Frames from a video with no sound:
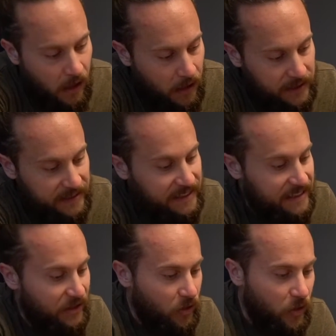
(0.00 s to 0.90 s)
because that's
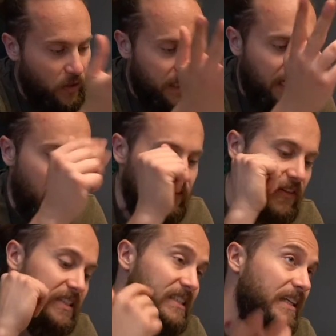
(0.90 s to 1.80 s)
the only one that I got for
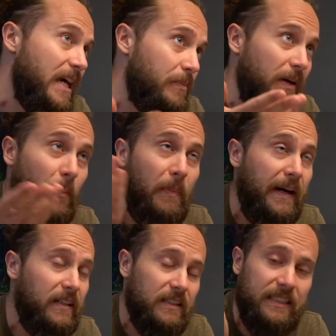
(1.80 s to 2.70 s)
this lamp, and
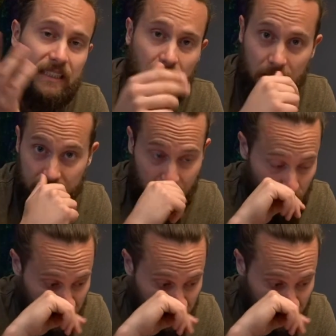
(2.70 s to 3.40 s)
apparently it's illegal.